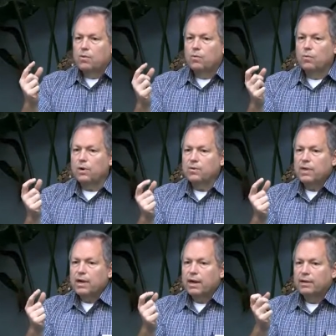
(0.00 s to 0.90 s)
What are
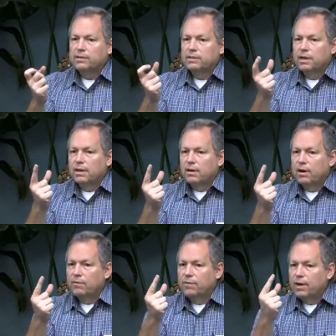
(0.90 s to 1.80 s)
the odds
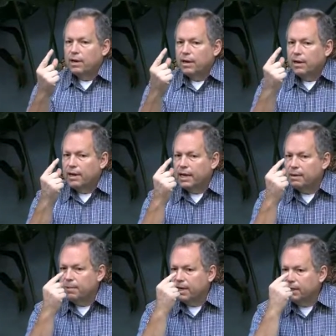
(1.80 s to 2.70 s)
of
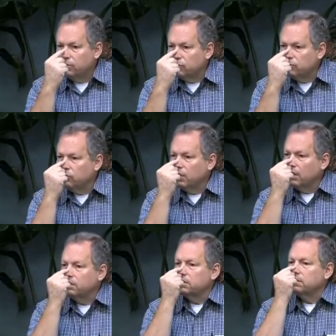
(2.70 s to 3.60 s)
anybody
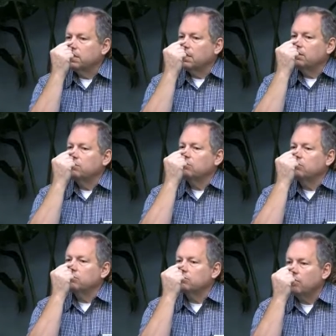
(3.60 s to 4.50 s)
intruding and sticking their
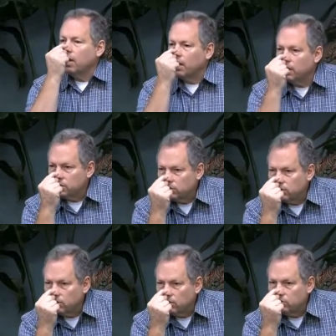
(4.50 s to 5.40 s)
nose right against
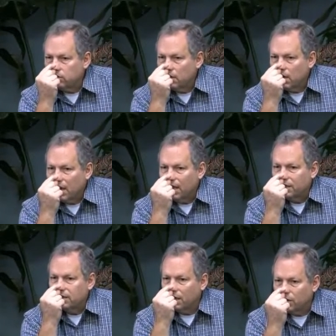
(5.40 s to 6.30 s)
your nose
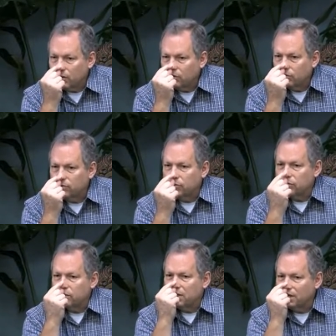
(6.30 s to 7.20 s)
and telling you the
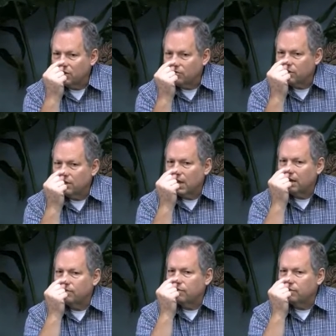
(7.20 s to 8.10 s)
truth, telling you that they
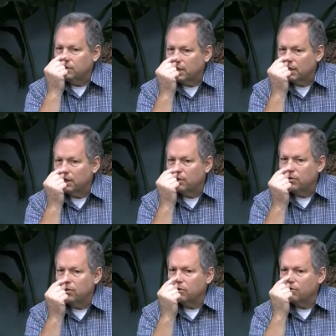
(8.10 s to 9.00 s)
love you, and telling you
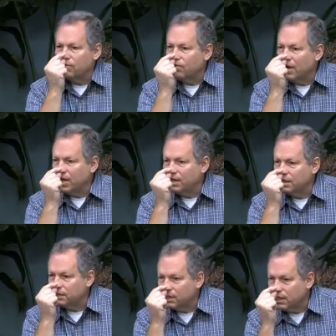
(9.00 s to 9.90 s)
that you're afraid and
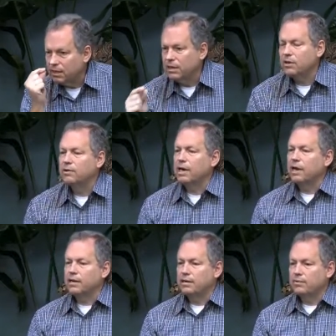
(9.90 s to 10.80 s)
it's killing you
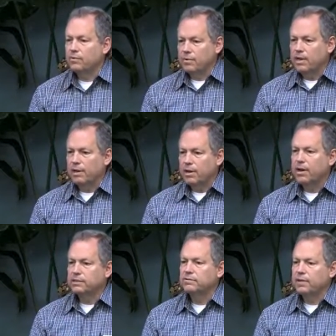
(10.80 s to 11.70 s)
again. What are the
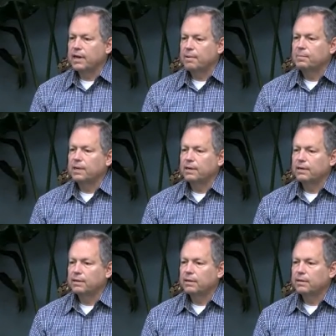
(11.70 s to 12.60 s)
odds of that happening?
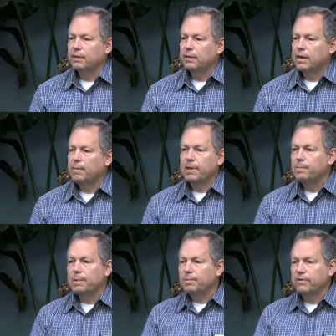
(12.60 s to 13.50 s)
How many
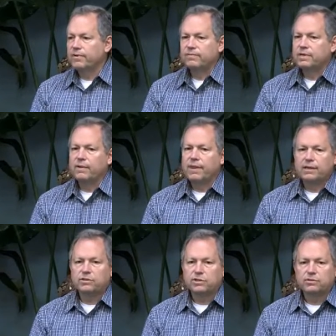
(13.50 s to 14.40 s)
people have ever done
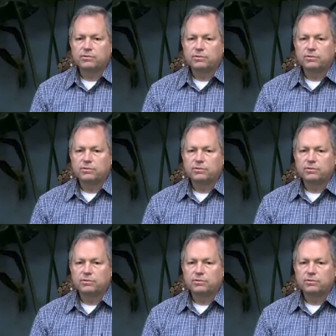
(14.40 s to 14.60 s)
that to you?